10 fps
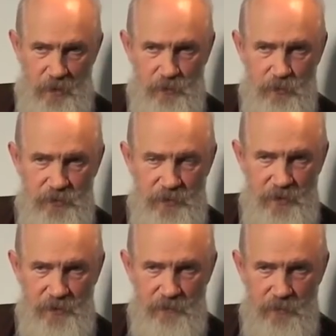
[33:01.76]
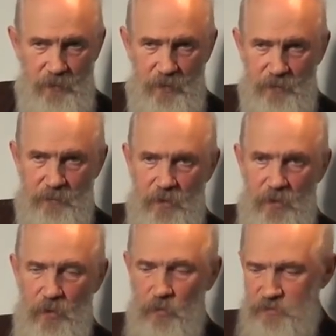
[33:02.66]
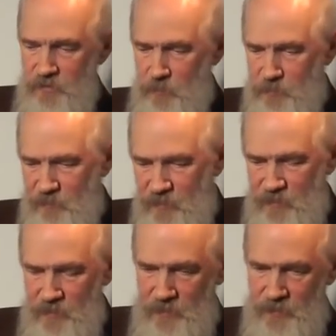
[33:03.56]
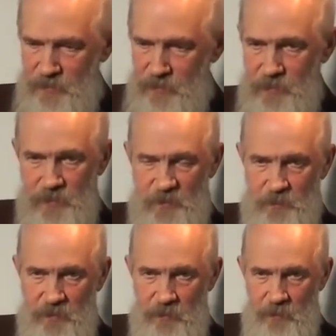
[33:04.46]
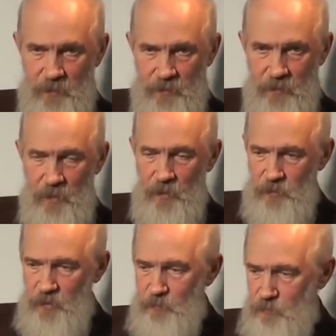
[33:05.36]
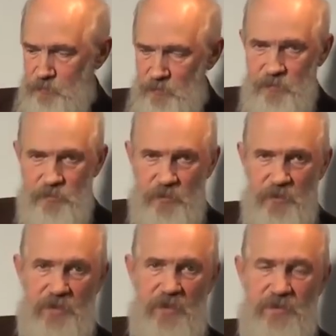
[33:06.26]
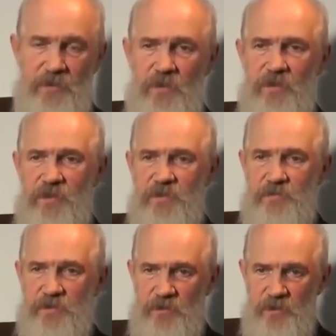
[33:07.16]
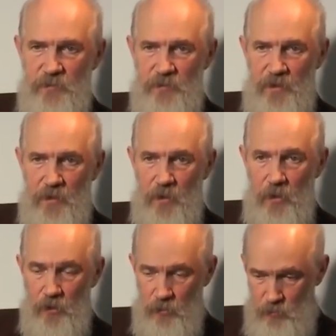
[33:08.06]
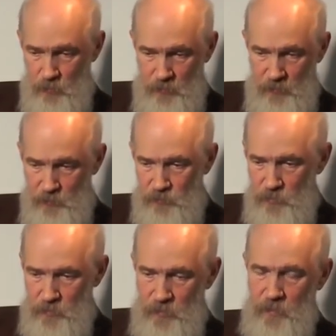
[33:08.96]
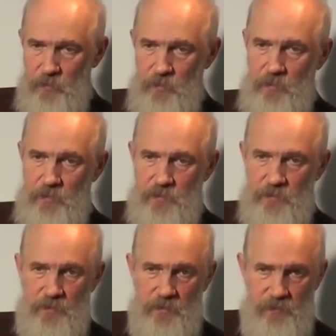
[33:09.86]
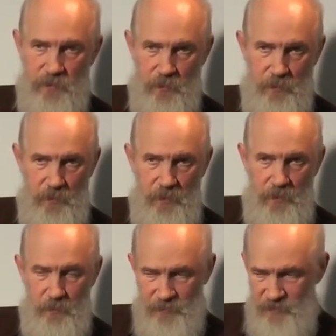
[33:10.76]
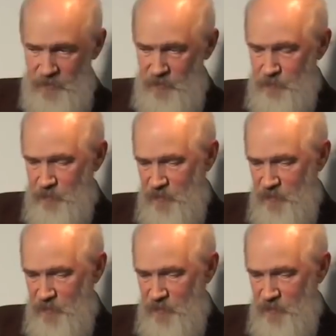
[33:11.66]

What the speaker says: some of our scientists, such as Kurchatov, who managed to send an expedition to Kamchatka to find out where the volcano energy comes from. Kurchatov